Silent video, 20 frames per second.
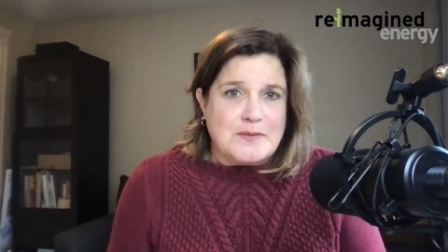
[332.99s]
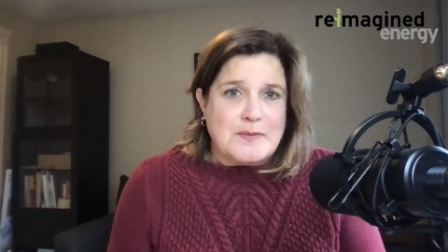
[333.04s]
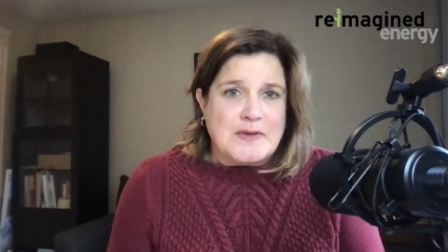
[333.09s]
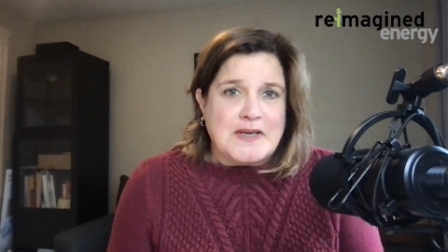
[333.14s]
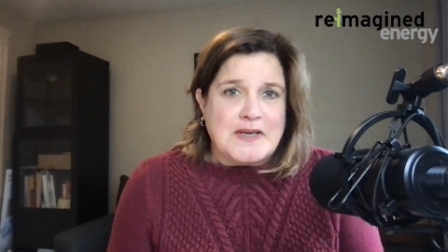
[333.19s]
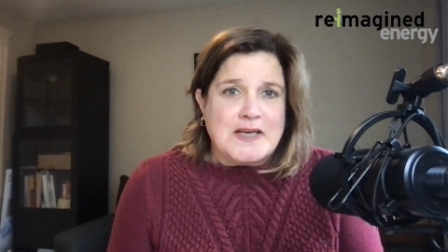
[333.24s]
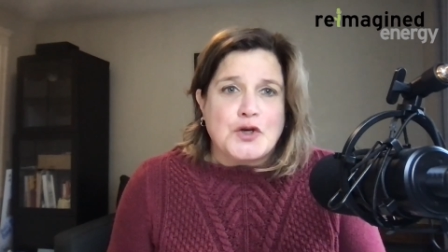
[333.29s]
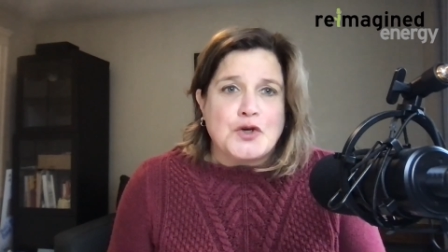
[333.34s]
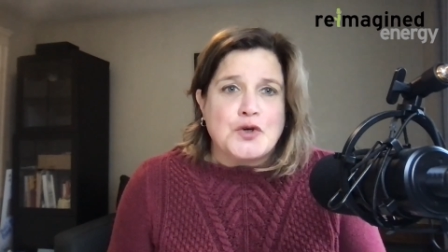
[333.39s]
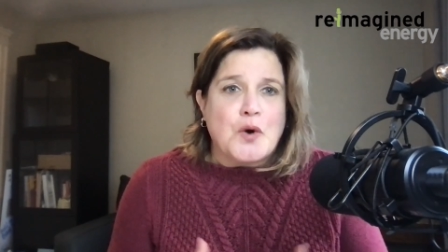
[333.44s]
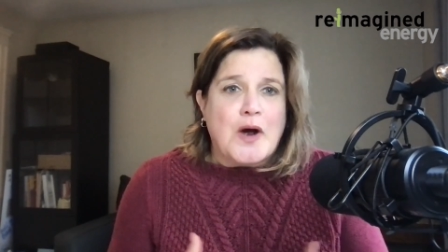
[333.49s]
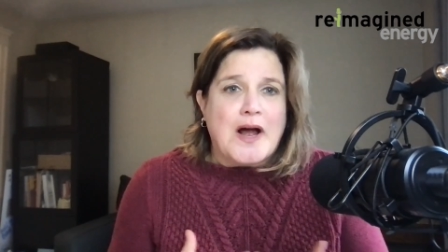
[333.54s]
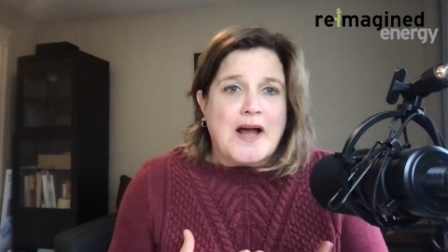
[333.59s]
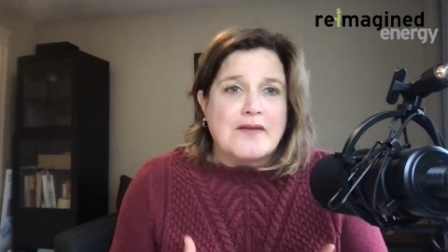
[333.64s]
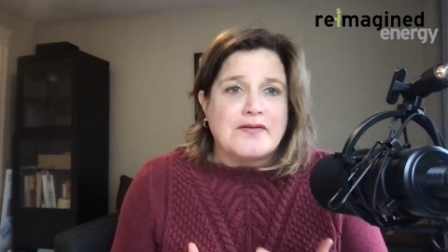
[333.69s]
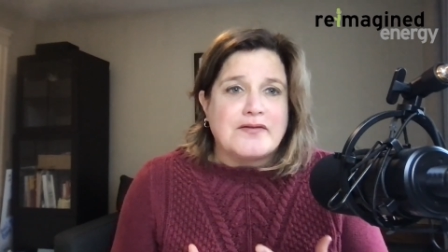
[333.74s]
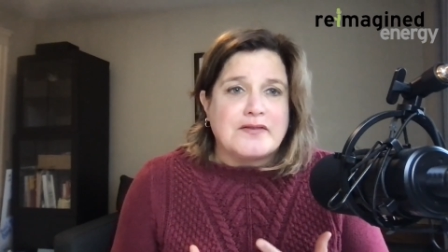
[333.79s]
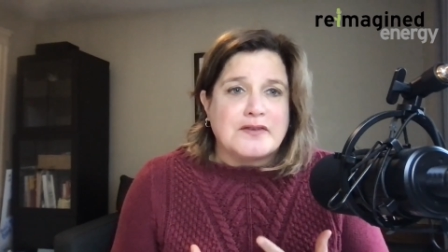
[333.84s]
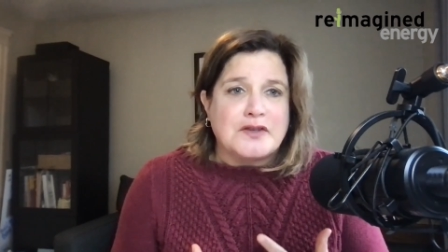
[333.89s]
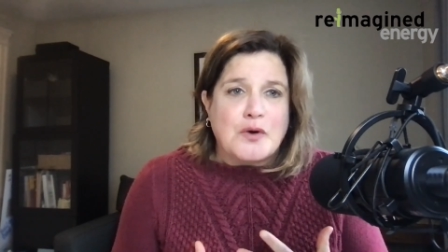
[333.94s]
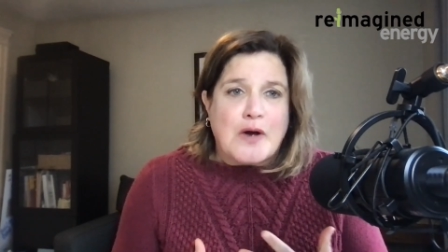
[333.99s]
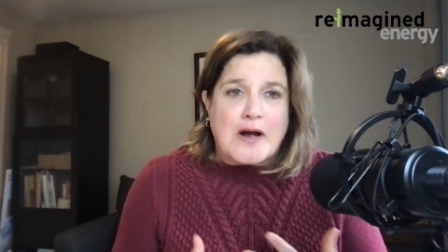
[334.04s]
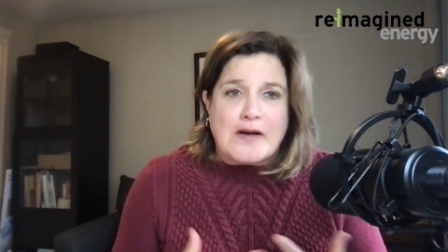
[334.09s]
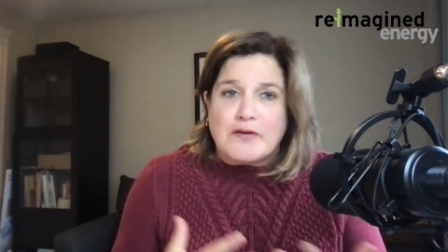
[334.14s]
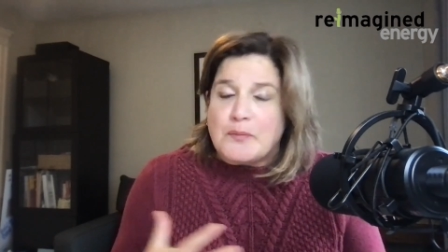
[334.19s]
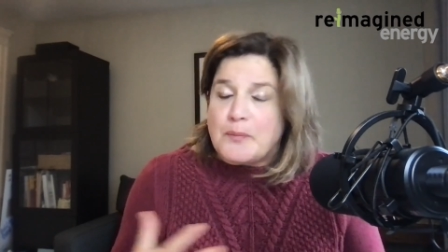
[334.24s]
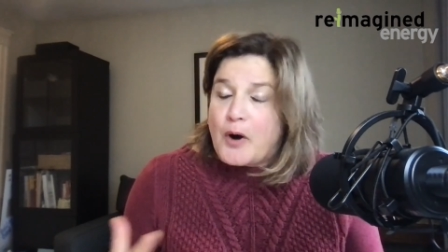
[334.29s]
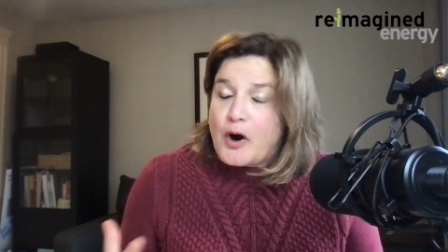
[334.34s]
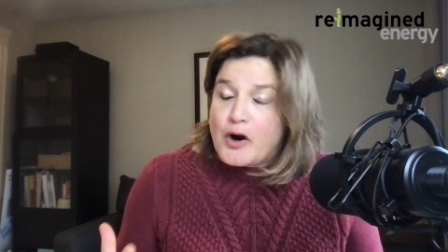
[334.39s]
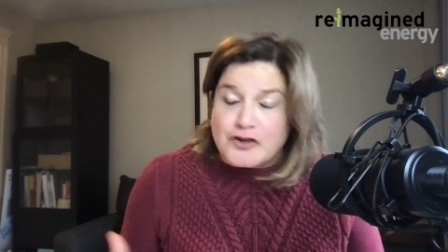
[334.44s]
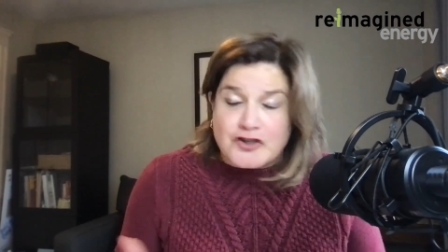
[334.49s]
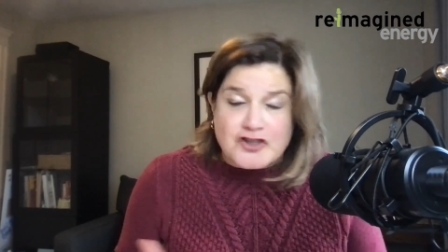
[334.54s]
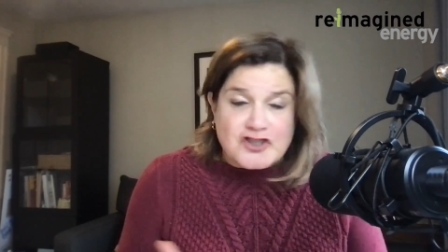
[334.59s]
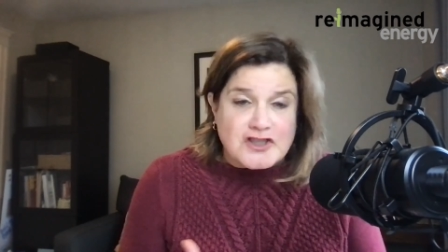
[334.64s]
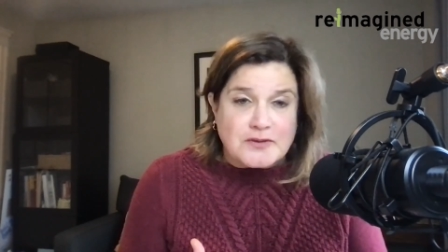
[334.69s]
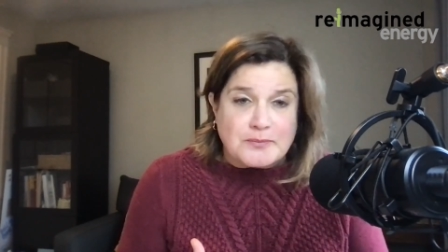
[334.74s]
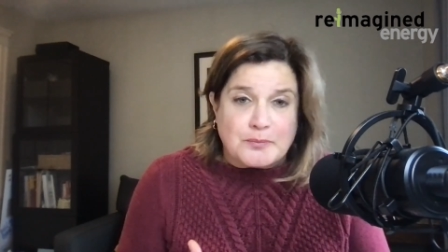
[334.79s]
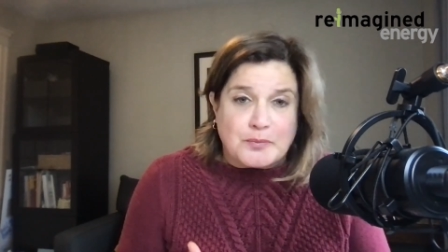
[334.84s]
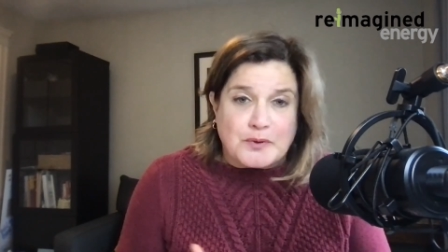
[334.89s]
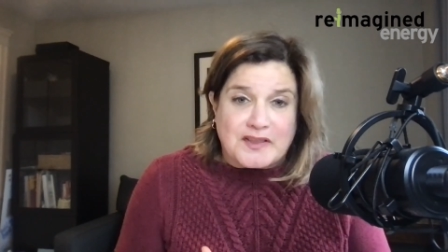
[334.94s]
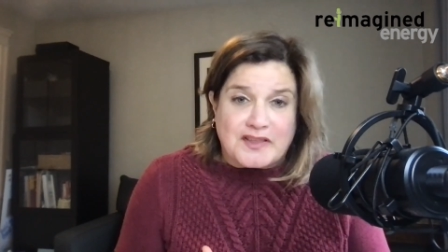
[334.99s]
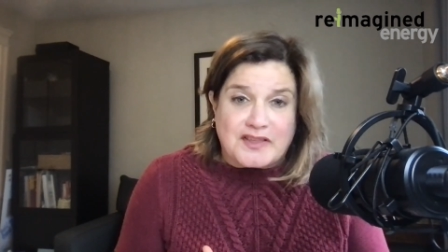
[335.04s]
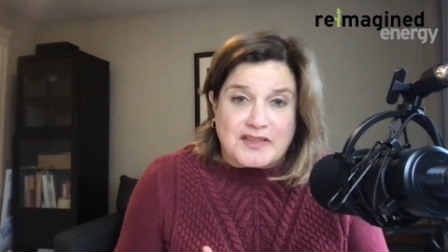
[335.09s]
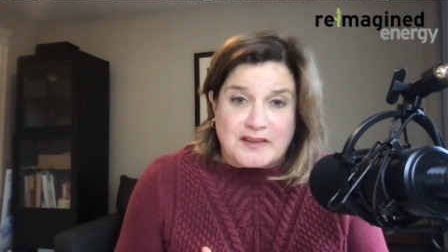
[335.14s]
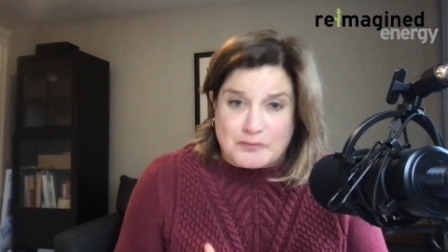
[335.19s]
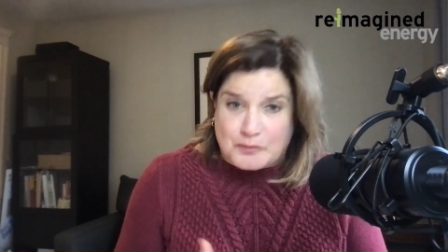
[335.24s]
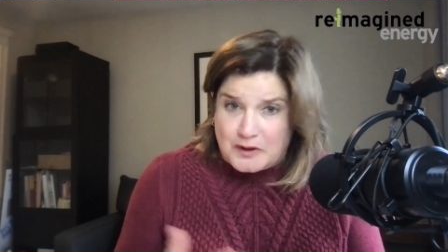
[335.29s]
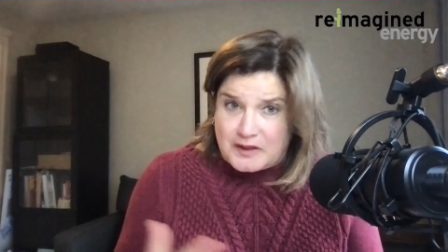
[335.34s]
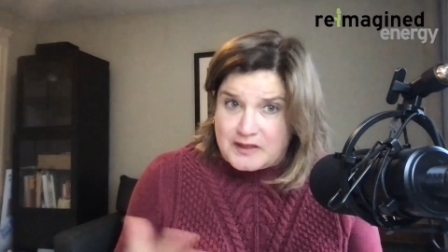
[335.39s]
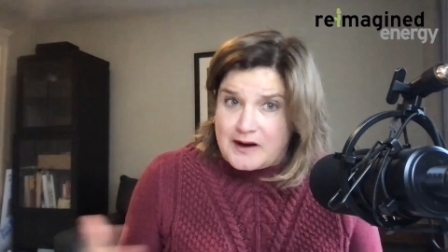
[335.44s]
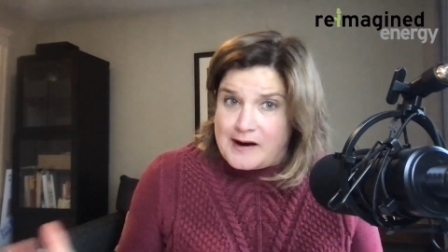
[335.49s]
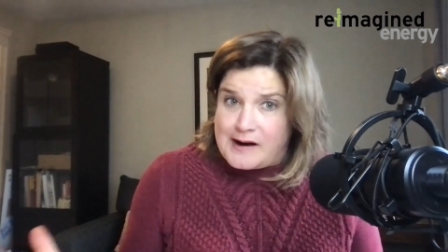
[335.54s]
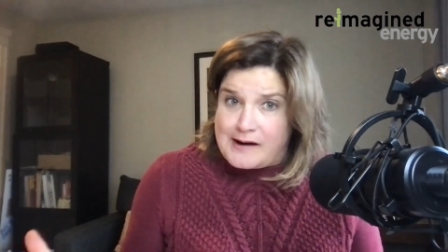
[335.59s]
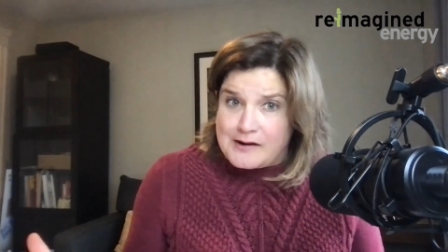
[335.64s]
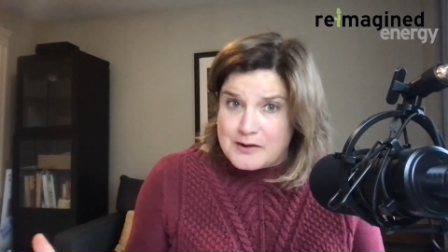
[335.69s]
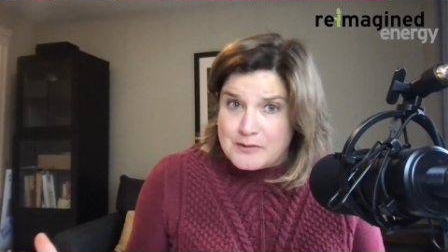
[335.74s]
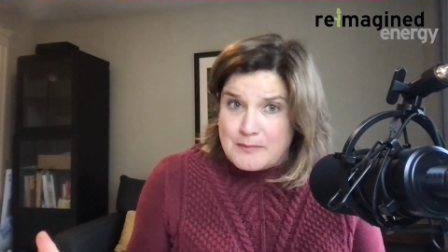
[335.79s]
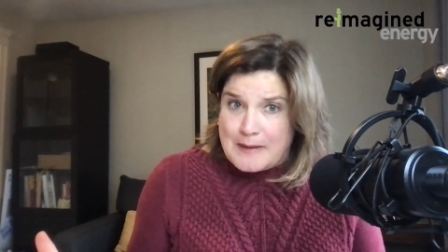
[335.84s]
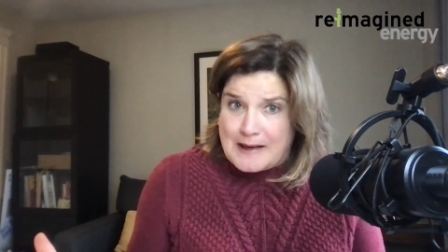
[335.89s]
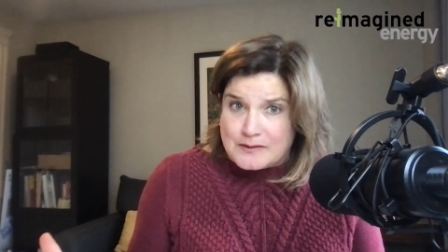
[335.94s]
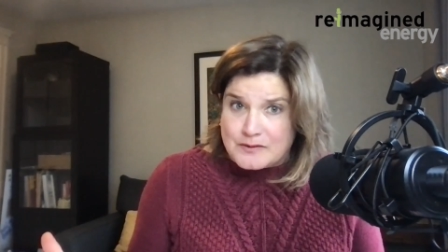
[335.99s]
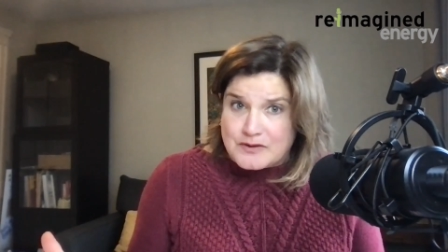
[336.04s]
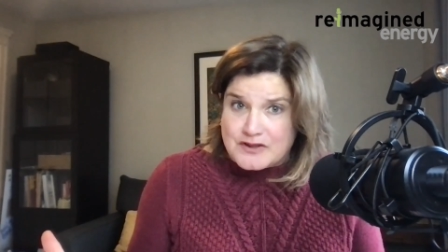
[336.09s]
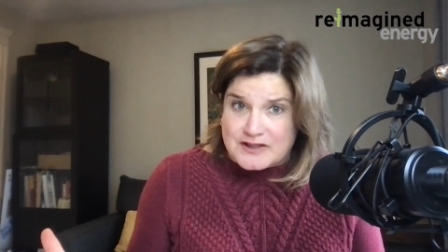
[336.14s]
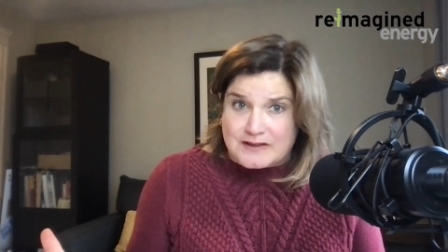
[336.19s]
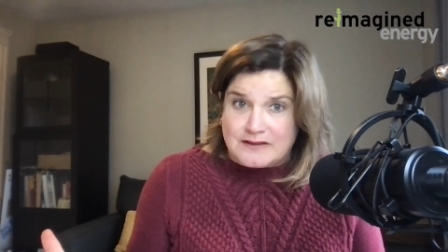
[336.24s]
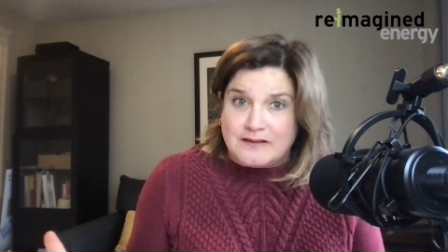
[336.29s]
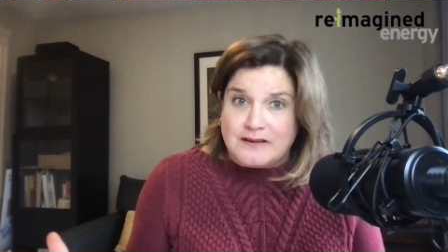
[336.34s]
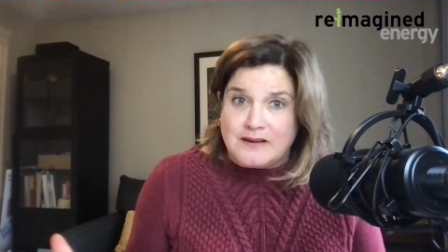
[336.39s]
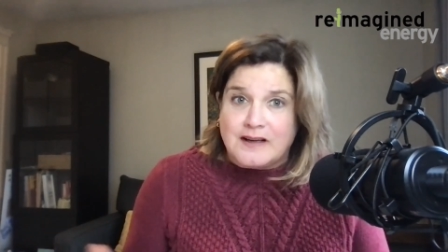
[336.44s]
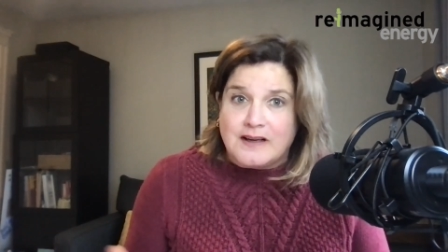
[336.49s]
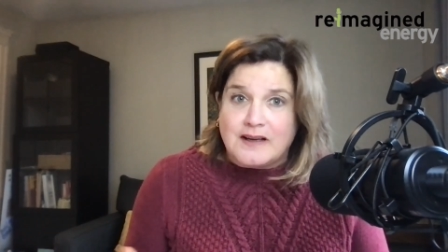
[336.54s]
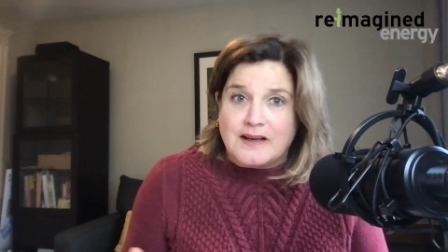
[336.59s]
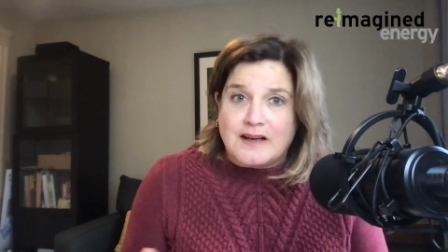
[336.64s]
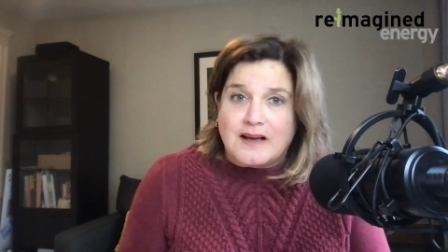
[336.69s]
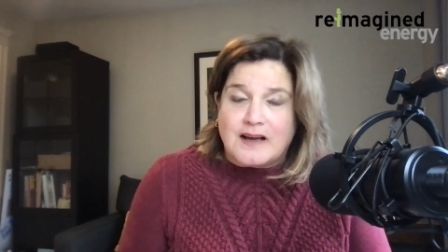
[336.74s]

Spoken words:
I mean, you have a partnership with Iron Mountain,